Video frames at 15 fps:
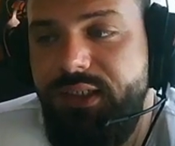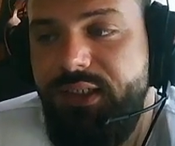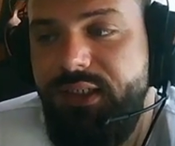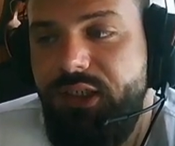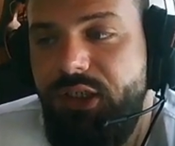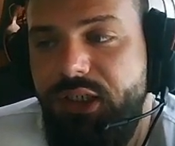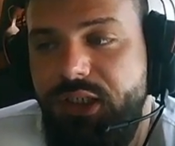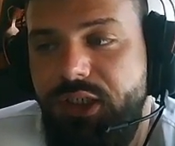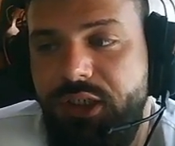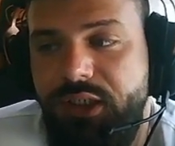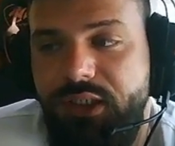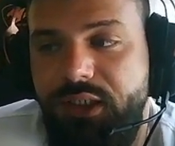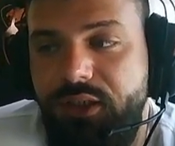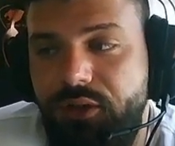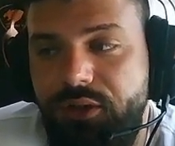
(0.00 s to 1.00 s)
exchange is
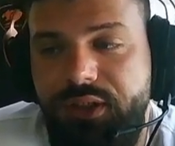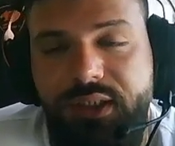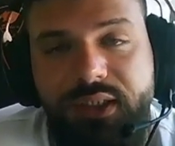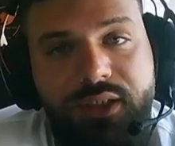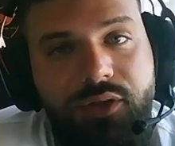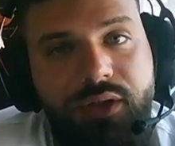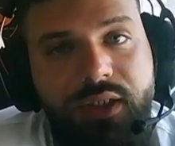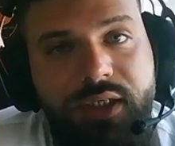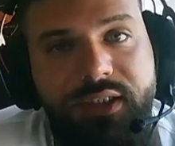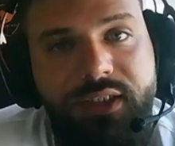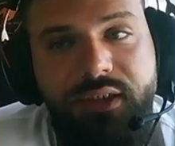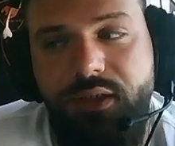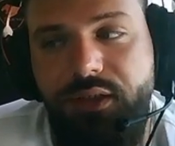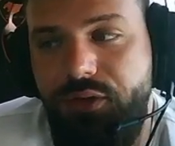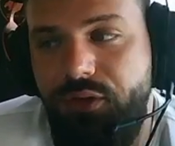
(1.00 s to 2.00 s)
a non-centralized
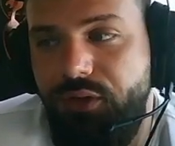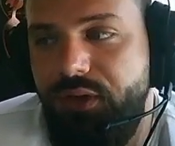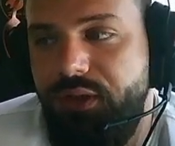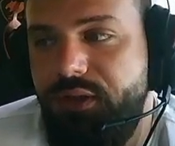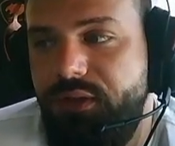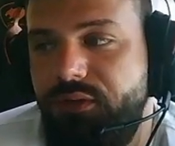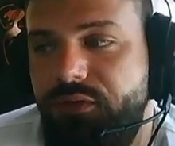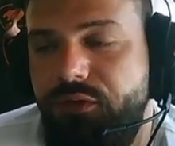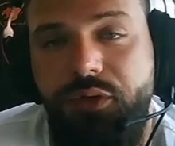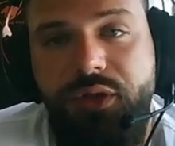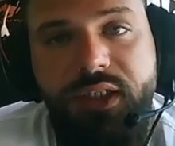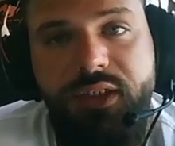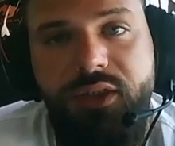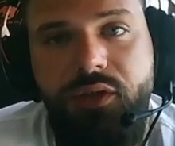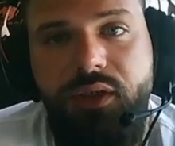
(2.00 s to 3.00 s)
alternative to
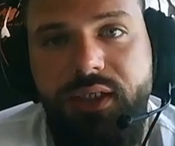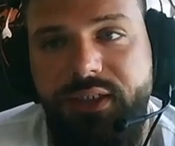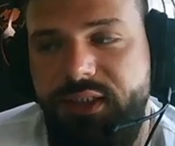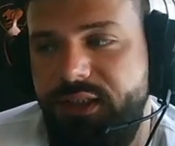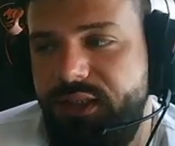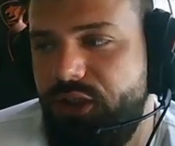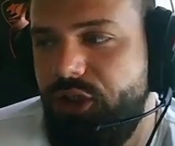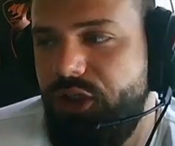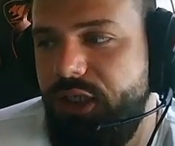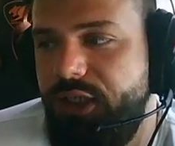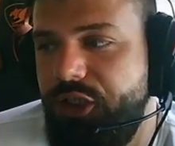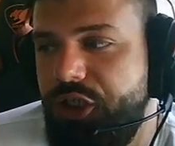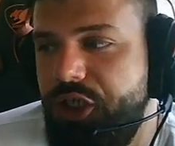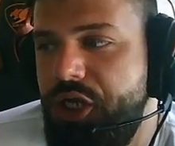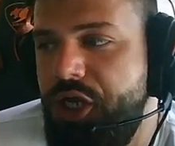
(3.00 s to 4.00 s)
centralized
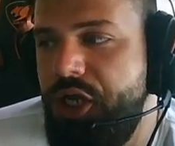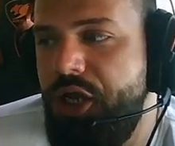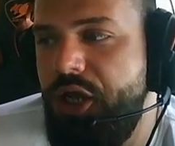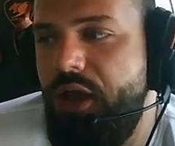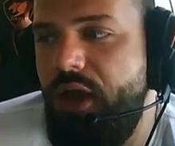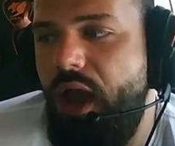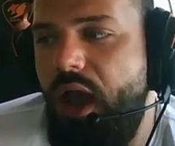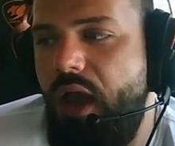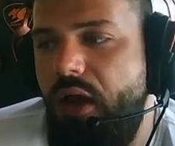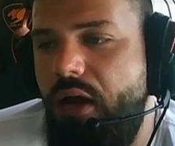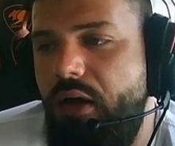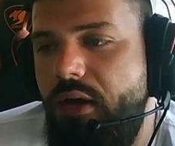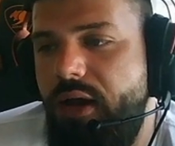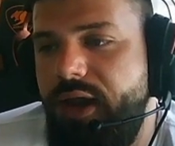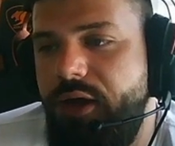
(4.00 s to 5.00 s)
exchange,
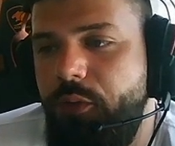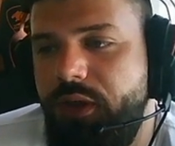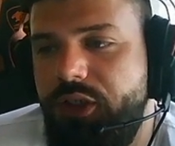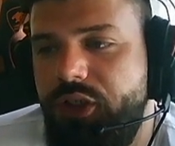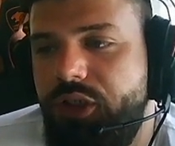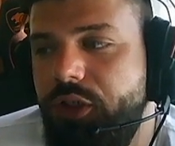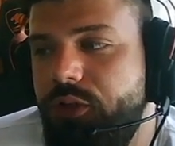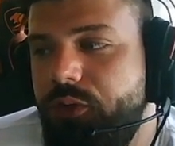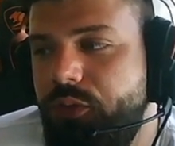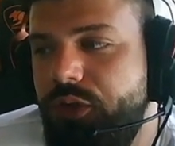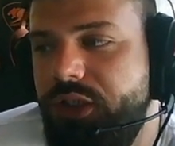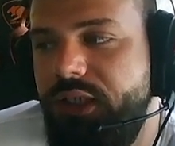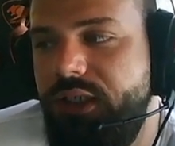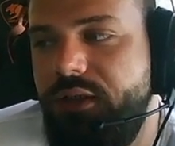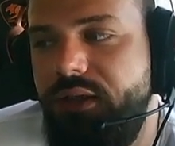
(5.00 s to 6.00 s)
in which no
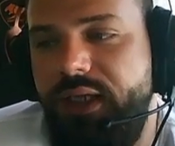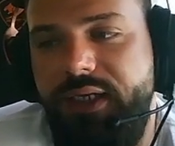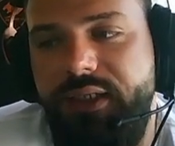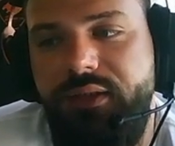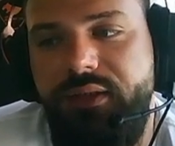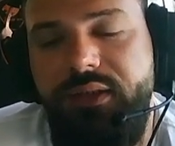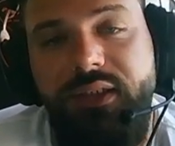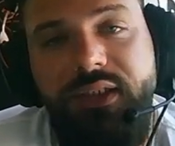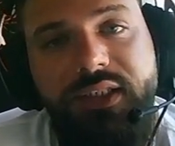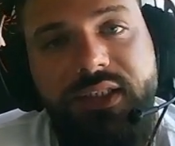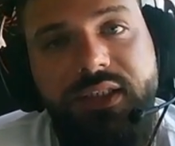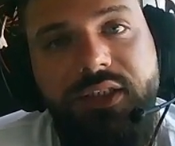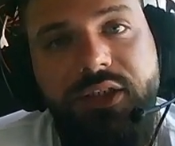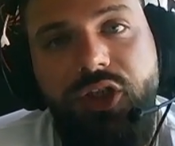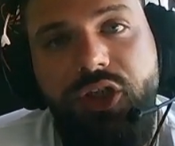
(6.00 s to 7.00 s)
single entity is
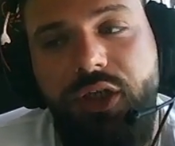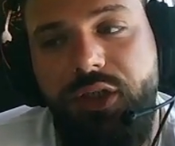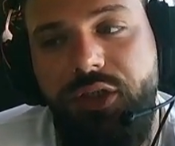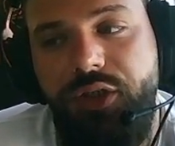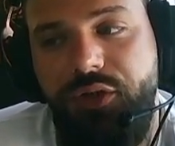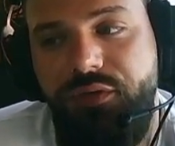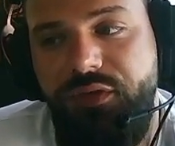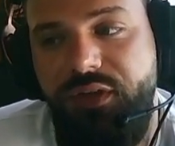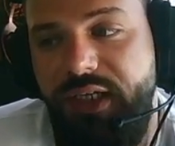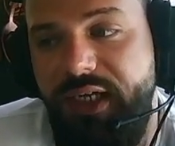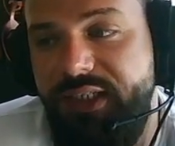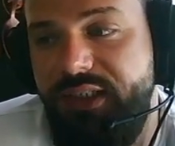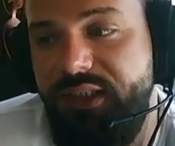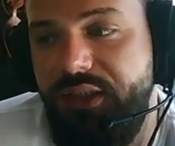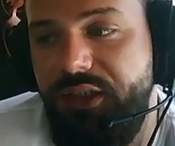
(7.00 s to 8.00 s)
in charge of the
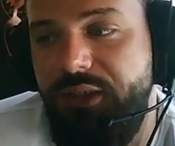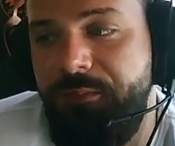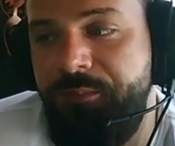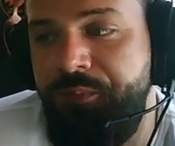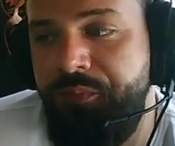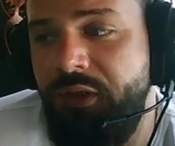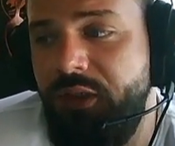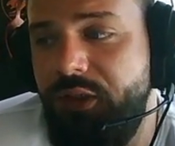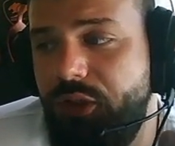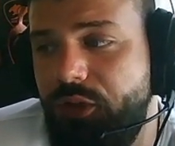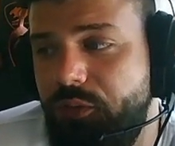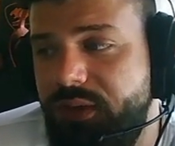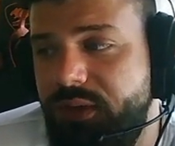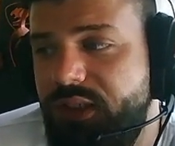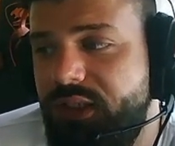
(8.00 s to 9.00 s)
assets. So
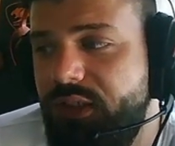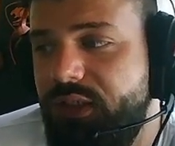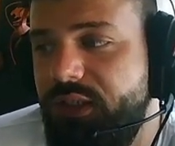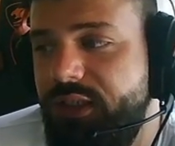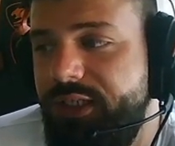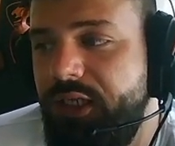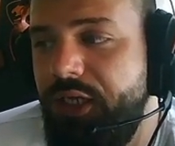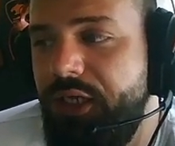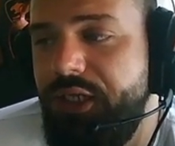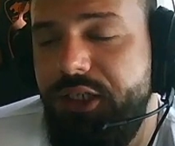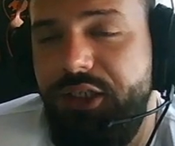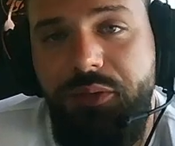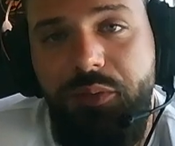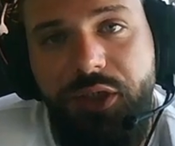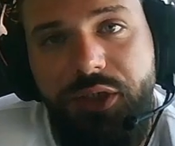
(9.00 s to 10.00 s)
basically,
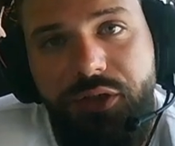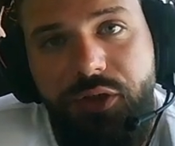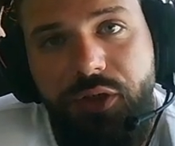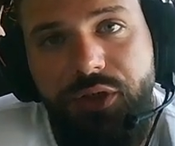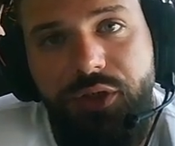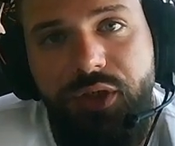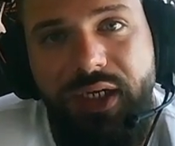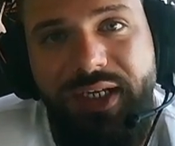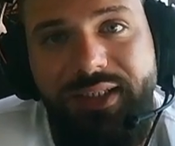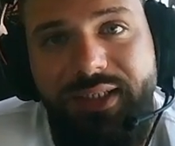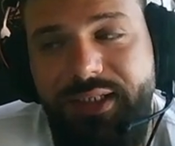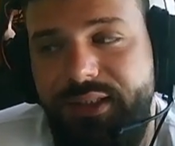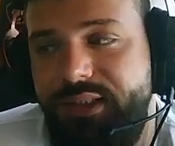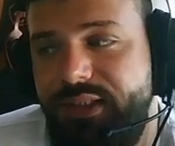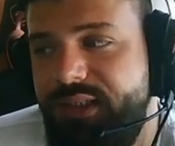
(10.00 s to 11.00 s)
smart contract
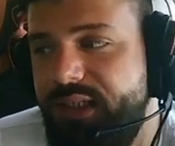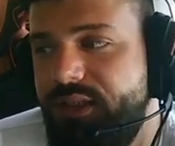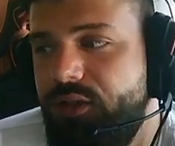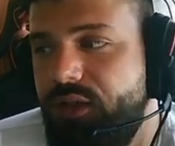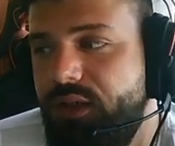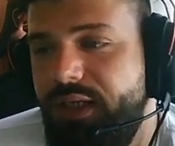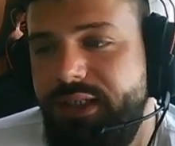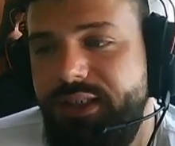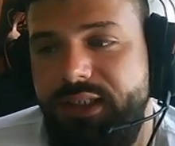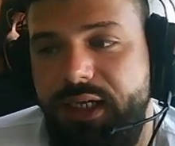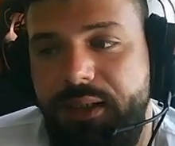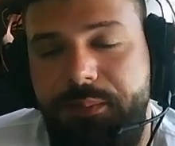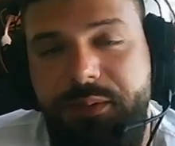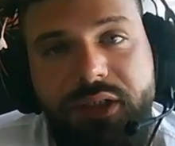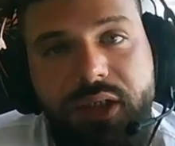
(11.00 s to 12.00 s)
and decentralized
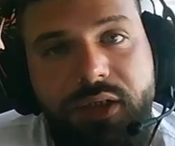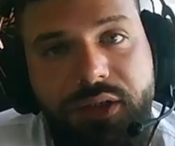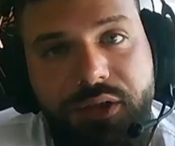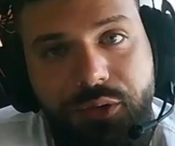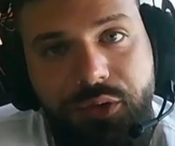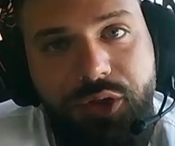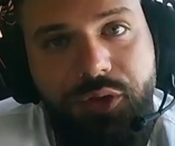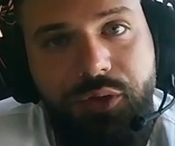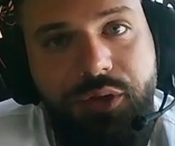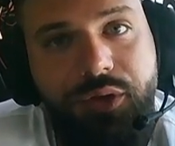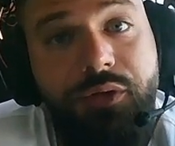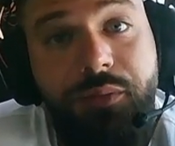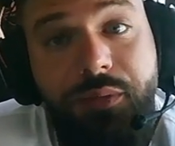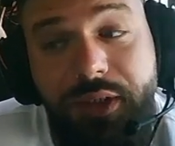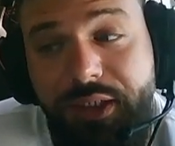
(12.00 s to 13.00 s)
apps are used to
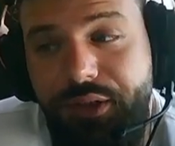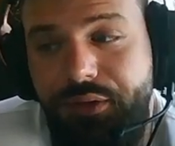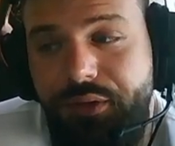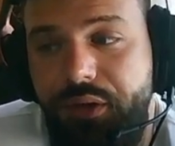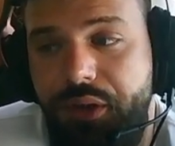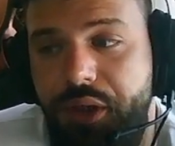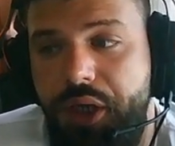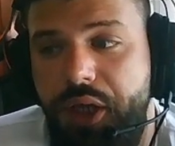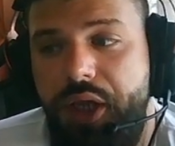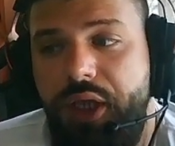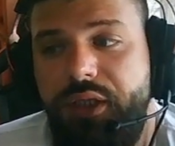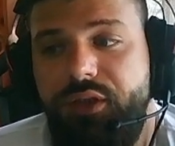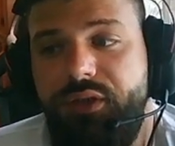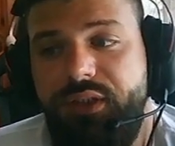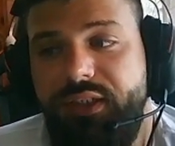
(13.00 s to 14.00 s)
automate
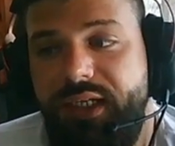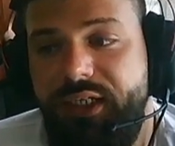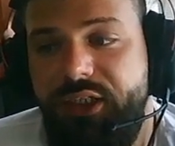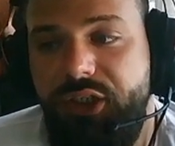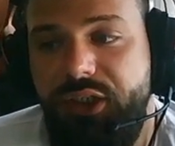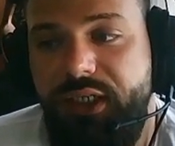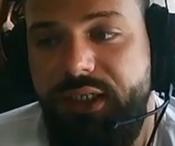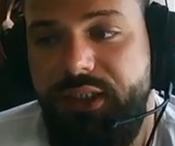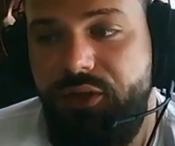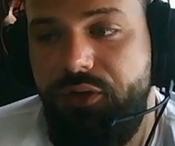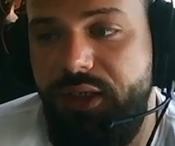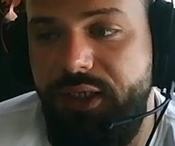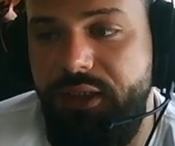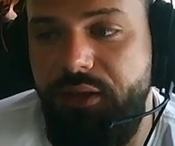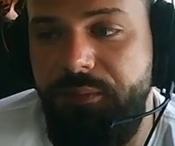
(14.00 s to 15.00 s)
transaction and
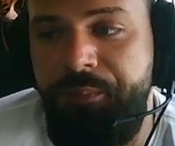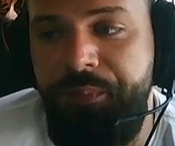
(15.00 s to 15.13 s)
trade,